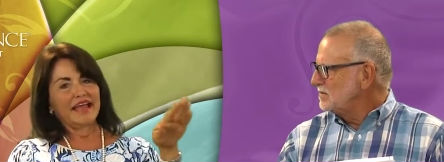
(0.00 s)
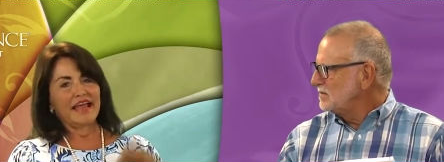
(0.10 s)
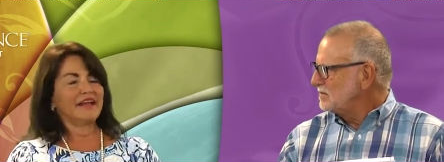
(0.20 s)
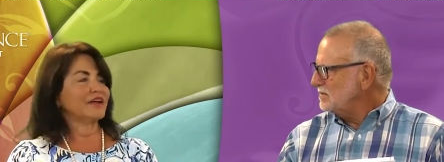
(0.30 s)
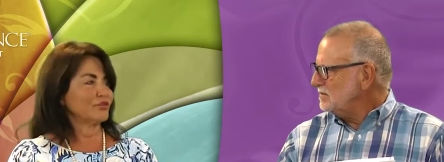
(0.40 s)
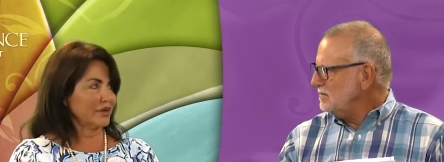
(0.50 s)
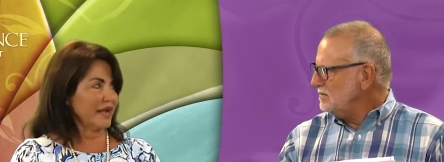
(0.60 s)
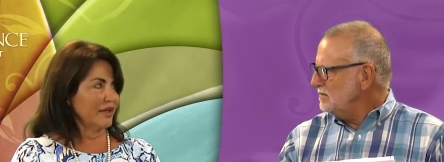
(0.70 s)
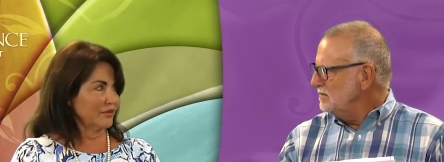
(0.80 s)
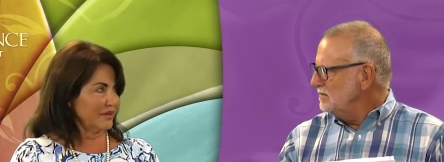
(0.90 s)
Speaker 1: 800
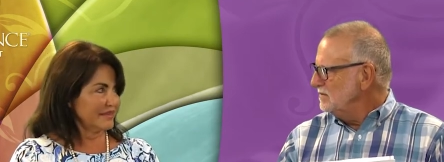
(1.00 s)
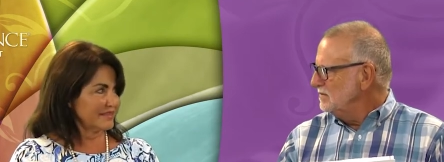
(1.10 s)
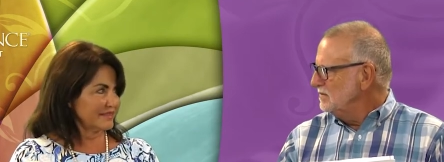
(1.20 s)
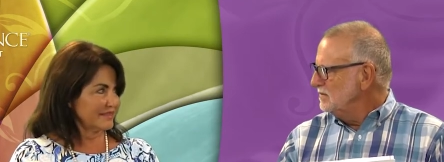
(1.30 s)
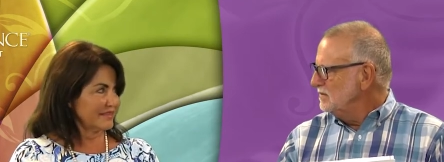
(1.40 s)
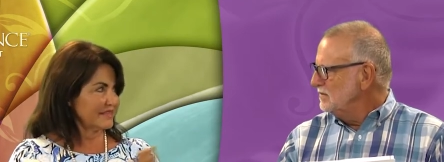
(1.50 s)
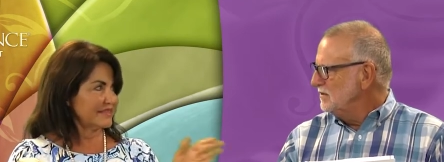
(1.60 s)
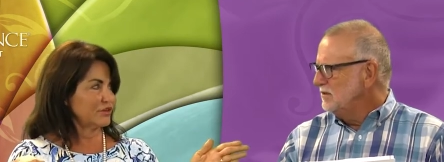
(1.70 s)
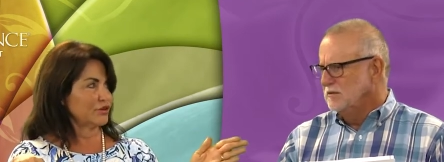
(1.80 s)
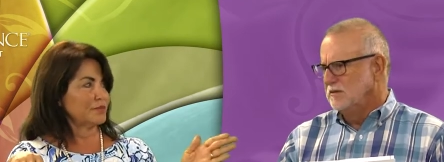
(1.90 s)
calories
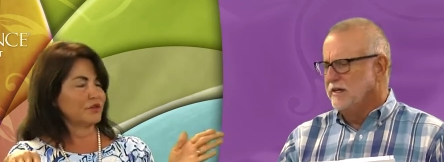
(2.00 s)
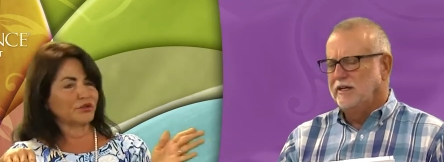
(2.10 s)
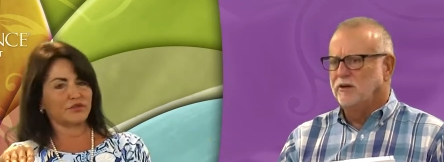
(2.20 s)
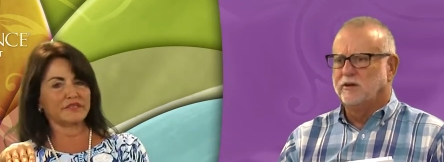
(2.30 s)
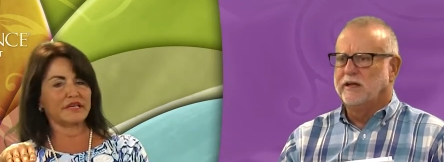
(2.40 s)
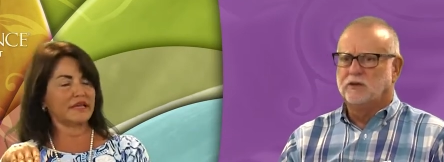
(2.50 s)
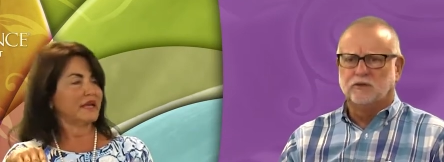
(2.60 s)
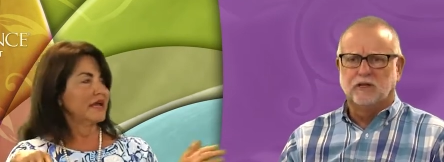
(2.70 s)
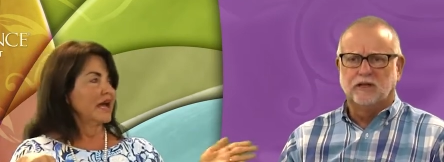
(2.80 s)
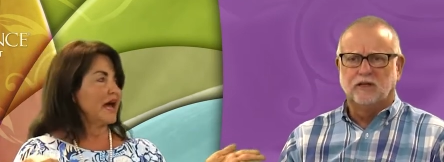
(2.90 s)
because then you're going to be
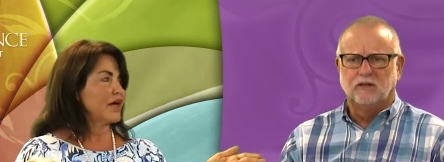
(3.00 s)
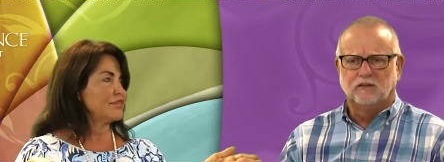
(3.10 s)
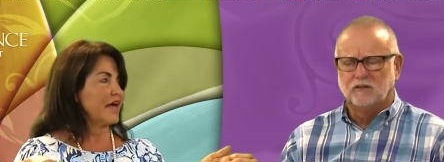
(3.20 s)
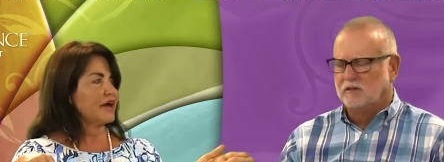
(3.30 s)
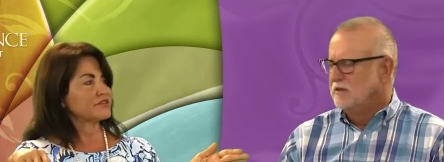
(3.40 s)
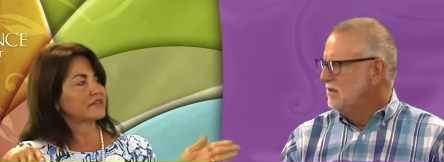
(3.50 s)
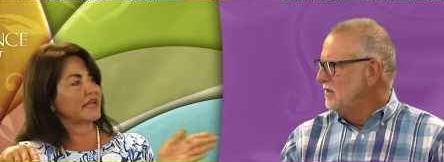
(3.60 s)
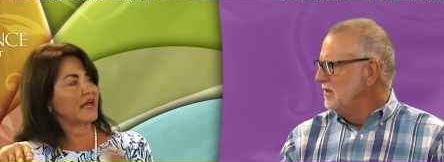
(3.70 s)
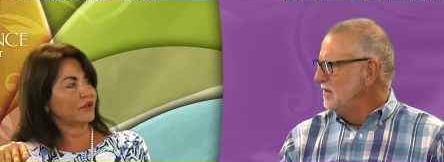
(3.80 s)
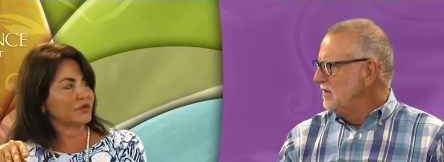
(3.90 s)
losing a
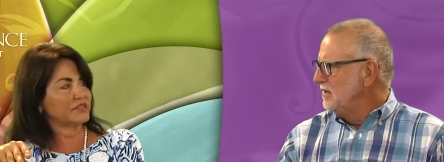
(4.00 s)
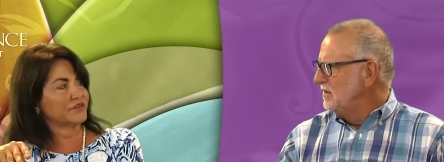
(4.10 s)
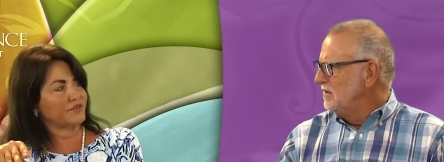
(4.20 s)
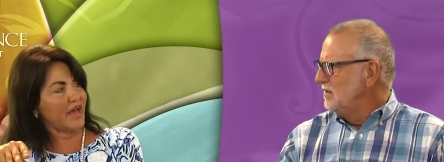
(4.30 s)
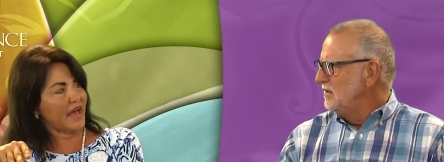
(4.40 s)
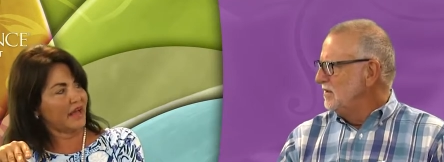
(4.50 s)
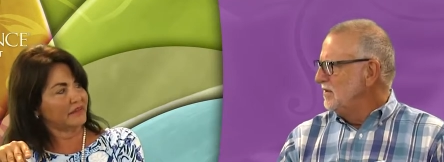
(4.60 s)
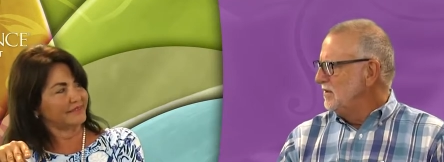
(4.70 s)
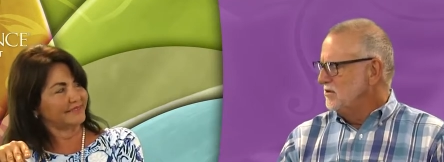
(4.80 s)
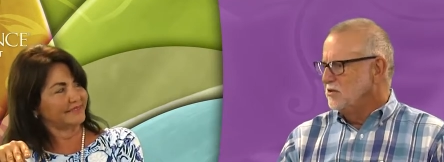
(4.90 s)
thousand calories of
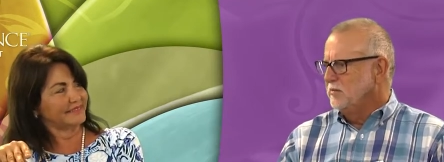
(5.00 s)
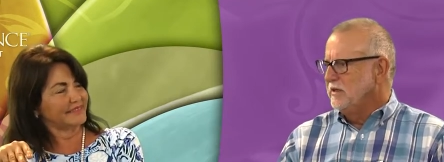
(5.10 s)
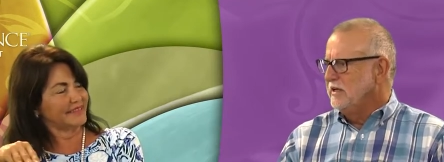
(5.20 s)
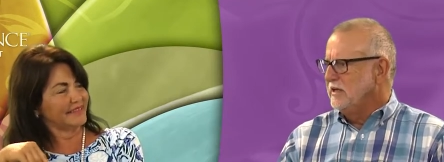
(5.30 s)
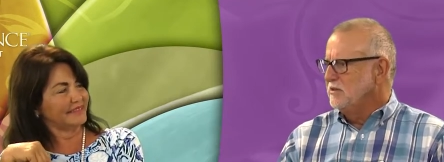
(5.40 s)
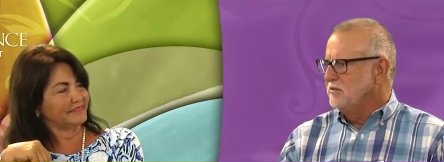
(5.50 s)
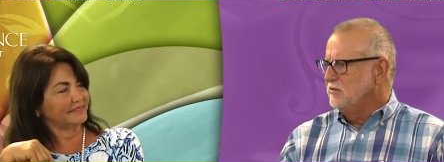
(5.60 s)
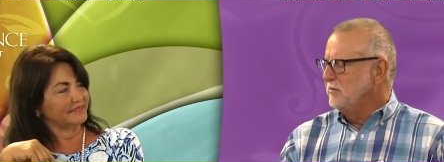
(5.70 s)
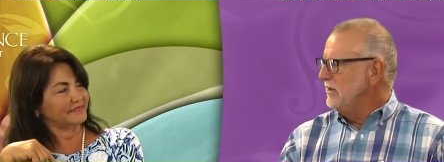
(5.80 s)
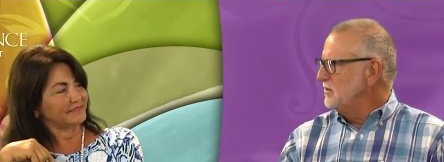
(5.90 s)
fat. So many See? cans
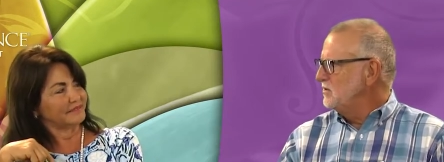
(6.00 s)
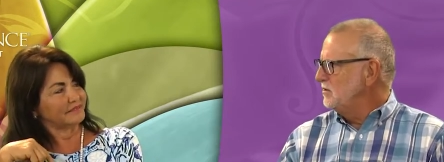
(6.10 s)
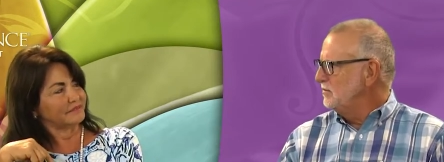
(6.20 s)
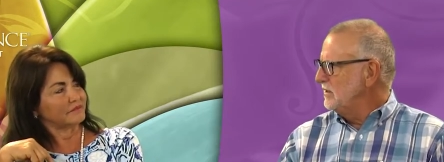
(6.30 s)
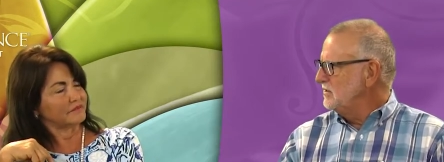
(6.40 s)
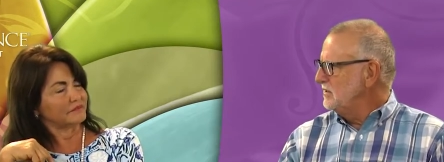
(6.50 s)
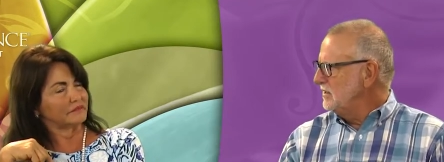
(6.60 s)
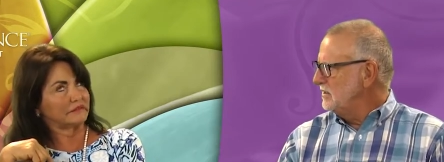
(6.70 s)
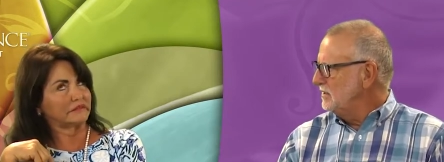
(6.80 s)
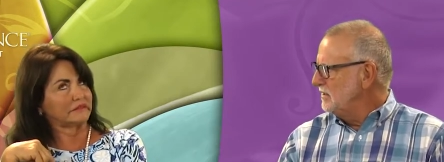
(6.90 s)
Speaker 2: of tomato soup. That's
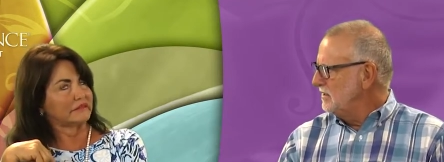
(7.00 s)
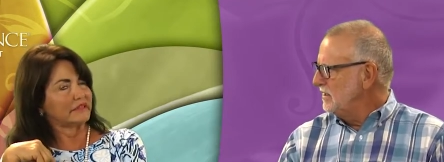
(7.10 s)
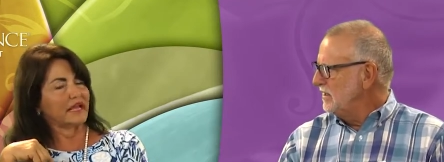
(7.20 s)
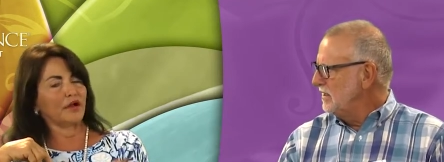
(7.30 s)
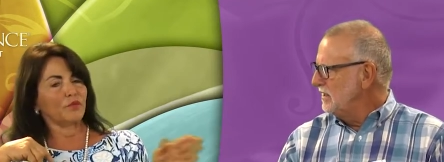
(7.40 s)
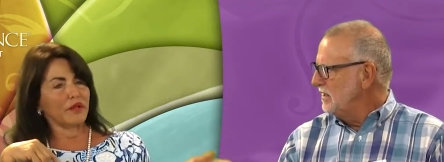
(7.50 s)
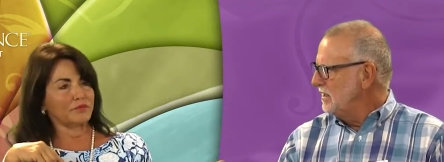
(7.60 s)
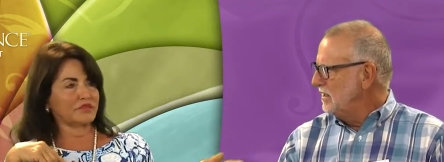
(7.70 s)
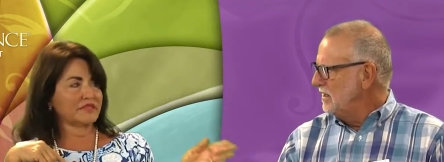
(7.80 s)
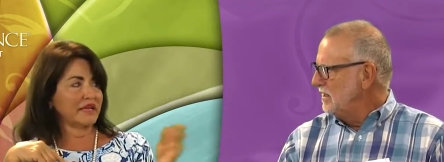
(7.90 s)
it. Yeah. yeah.
Speaker 1: Well,
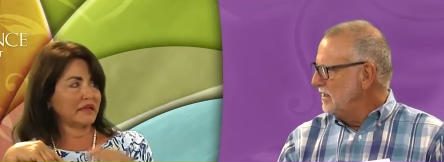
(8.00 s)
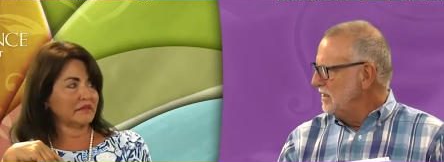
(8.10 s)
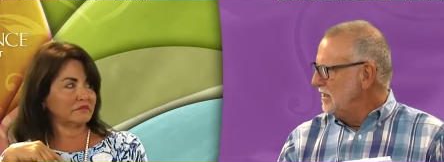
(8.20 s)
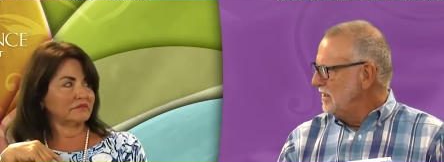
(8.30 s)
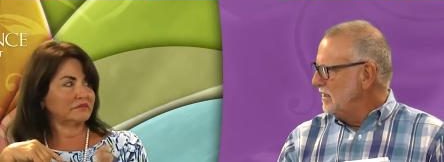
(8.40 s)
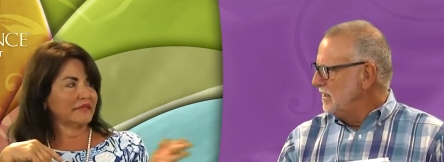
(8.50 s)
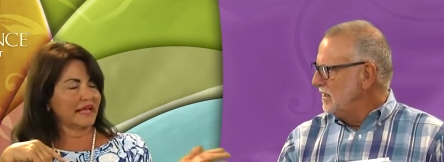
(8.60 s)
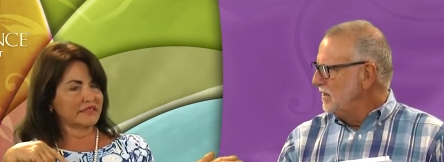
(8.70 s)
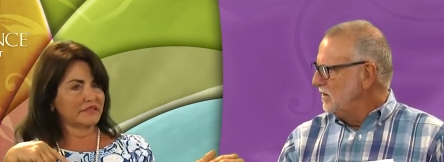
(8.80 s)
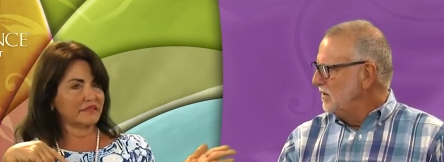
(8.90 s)
I'm just saying
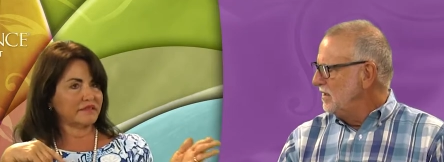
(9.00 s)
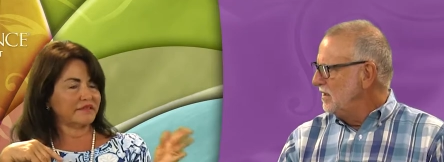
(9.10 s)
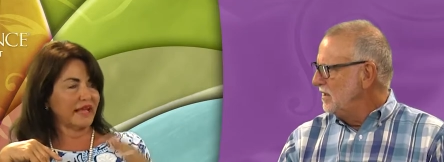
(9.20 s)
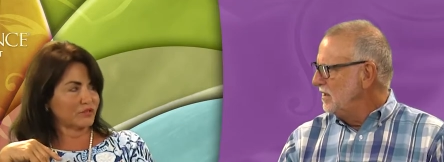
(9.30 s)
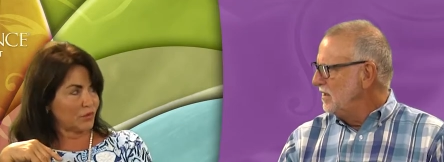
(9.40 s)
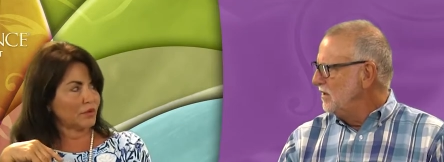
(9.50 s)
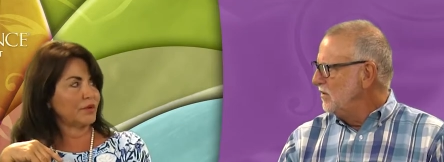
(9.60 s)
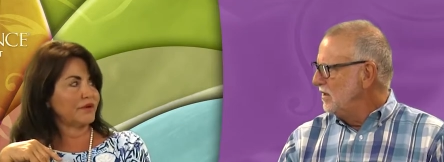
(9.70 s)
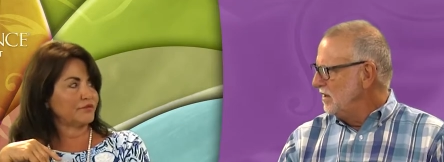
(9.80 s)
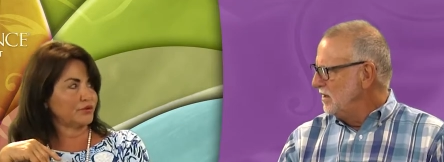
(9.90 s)
that's that's
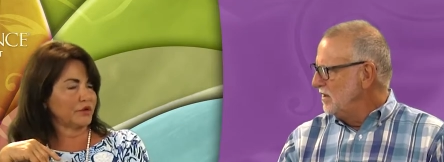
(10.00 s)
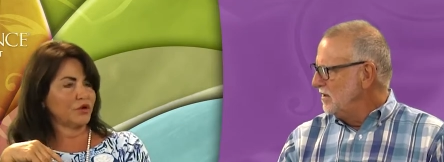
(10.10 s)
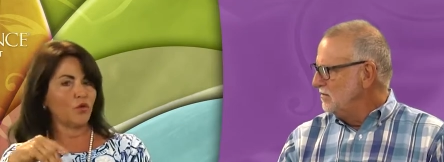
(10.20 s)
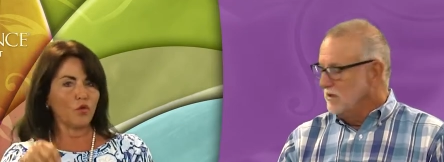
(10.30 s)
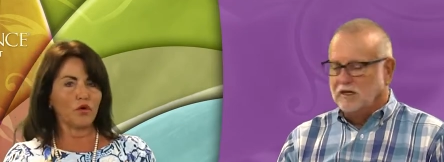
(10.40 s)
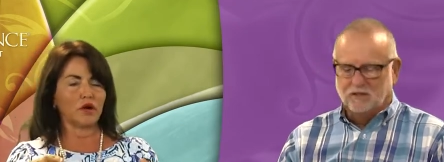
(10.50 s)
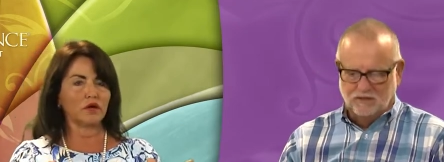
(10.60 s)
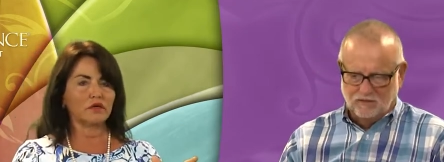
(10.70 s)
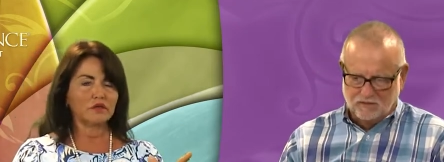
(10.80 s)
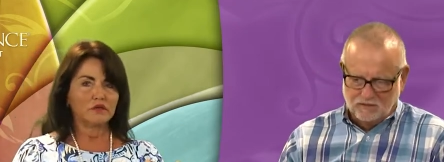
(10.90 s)
one way of doing it. Yeah.
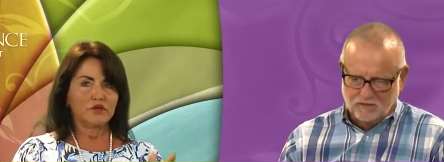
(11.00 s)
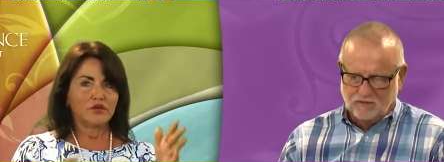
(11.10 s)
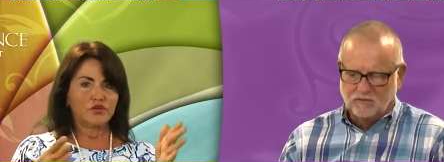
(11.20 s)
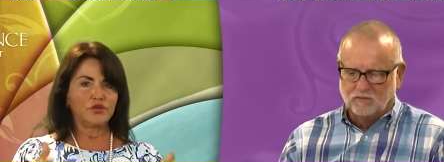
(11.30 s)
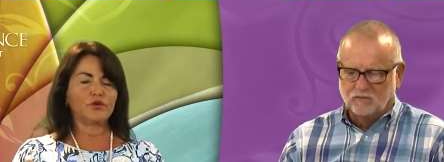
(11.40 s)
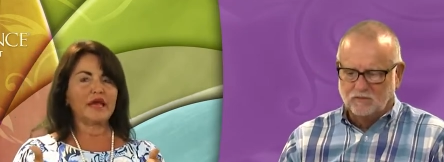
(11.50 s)
Or you